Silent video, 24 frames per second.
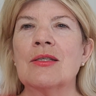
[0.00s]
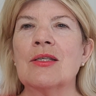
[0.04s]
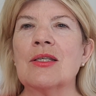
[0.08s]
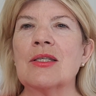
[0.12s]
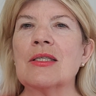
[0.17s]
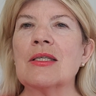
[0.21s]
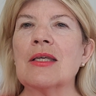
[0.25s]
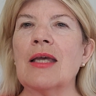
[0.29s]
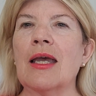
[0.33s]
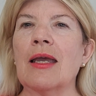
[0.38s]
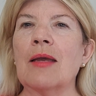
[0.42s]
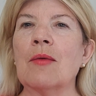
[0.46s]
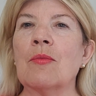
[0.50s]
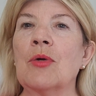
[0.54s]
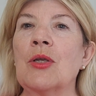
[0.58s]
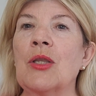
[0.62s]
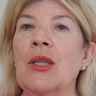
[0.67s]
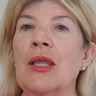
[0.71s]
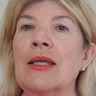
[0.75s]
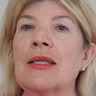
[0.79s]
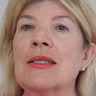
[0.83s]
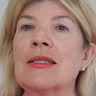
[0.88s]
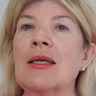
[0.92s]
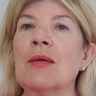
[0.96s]
to say, when
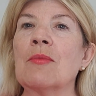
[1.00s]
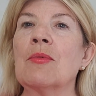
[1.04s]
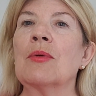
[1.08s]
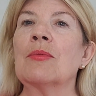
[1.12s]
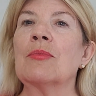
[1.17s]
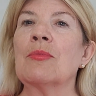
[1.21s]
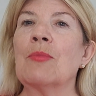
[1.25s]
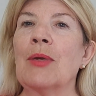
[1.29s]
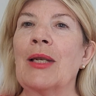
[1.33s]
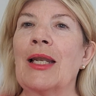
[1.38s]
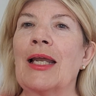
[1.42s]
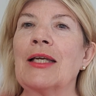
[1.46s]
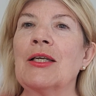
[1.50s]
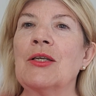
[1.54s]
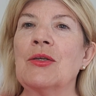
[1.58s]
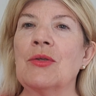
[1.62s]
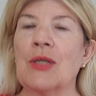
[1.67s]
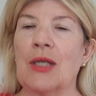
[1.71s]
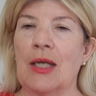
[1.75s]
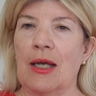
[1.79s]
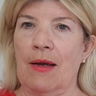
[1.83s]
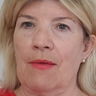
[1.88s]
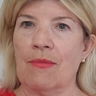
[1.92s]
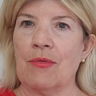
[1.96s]
they say, well, we'd like you
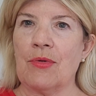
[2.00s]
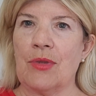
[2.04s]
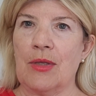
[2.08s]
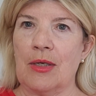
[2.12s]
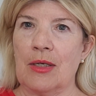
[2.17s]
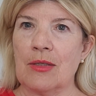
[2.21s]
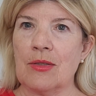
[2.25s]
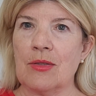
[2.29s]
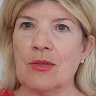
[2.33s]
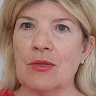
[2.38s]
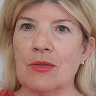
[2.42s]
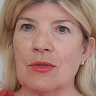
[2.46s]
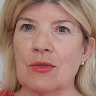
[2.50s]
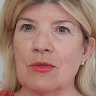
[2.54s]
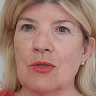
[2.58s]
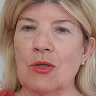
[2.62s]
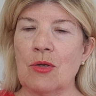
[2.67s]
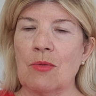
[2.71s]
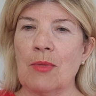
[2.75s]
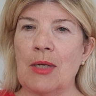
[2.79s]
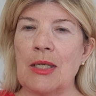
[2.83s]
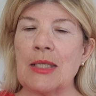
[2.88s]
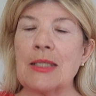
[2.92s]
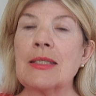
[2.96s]
to cover this. So
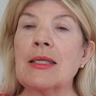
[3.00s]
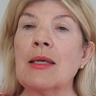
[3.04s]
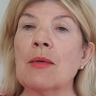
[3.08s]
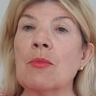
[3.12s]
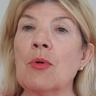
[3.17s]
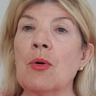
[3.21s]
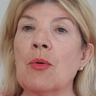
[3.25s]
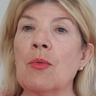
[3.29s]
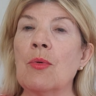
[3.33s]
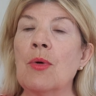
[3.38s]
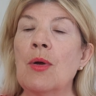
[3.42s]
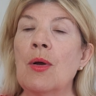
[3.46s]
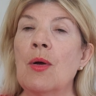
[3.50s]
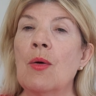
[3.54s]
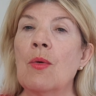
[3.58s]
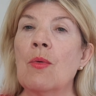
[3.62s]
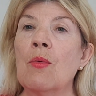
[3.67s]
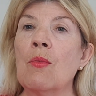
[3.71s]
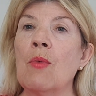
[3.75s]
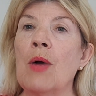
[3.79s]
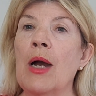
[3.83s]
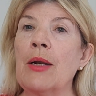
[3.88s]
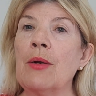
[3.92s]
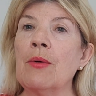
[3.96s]
you might say, well,
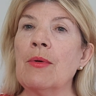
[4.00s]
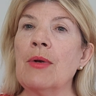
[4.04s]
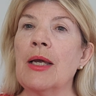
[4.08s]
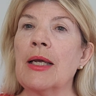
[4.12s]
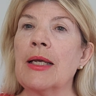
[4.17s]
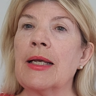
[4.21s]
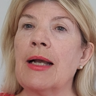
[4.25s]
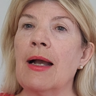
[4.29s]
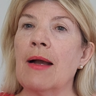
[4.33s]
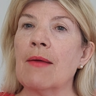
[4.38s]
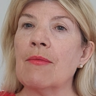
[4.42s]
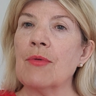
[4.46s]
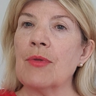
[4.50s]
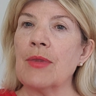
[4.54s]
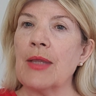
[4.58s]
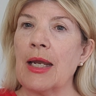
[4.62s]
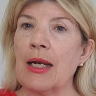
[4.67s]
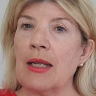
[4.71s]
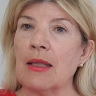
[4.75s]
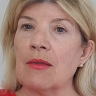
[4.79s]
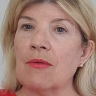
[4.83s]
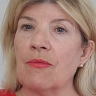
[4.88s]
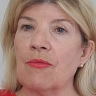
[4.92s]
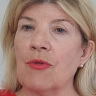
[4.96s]
why don't I cover that
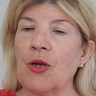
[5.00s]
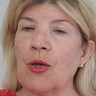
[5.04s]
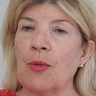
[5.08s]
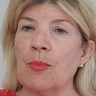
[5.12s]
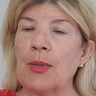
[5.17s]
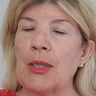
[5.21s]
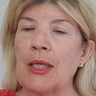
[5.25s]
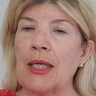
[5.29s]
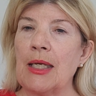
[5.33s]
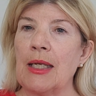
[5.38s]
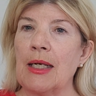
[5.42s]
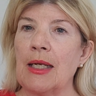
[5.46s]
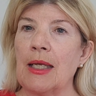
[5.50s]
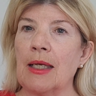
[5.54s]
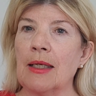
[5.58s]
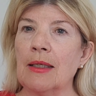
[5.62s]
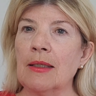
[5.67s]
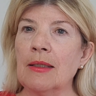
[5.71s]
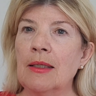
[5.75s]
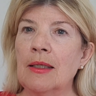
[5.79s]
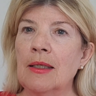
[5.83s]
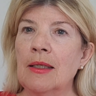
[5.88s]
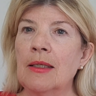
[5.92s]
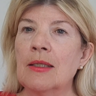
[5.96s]
at the very
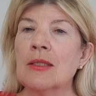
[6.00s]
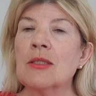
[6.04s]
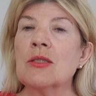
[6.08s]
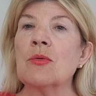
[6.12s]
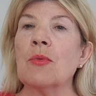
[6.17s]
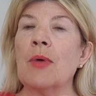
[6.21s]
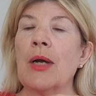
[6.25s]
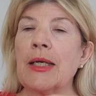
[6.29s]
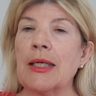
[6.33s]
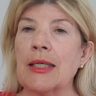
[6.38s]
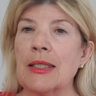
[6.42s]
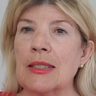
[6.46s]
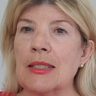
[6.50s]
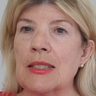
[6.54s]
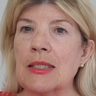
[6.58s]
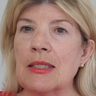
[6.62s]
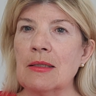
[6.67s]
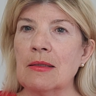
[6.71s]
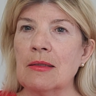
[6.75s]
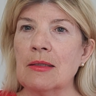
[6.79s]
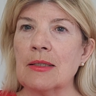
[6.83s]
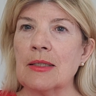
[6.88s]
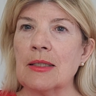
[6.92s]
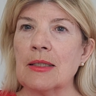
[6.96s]
beginning so I can
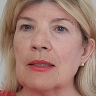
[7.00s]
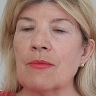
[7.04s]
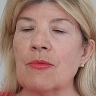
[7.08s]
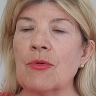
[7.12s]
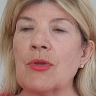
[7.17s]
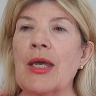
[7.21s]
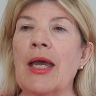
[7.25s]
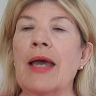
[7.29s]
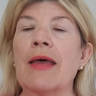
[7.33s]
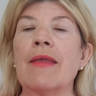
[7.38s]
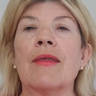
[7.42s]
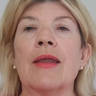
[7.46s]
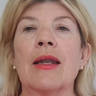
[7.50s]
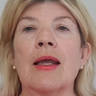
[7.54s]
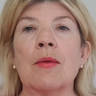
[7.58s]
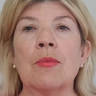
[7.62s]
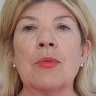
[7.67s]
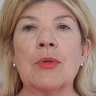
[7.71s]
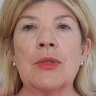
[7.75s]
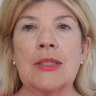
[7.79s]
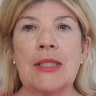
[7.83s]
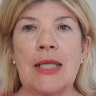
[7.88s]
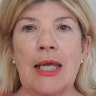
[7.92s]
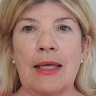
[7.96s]
still deliver that, and then I
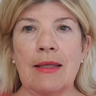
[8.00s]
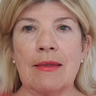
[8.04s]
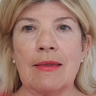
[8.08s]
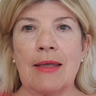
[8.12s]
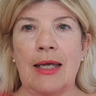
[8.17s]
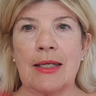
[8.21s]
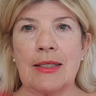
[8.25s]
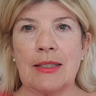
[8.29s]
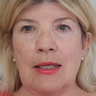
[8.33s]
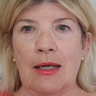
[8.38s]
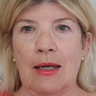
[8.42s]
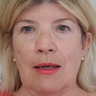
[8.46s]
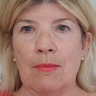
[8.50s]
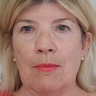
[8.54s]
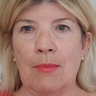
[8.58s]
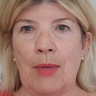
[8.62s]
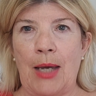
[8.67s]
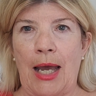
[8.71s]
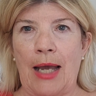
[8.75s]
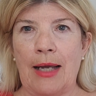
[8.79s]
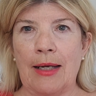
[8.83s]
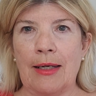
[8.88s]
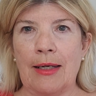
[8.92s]
will take that time back.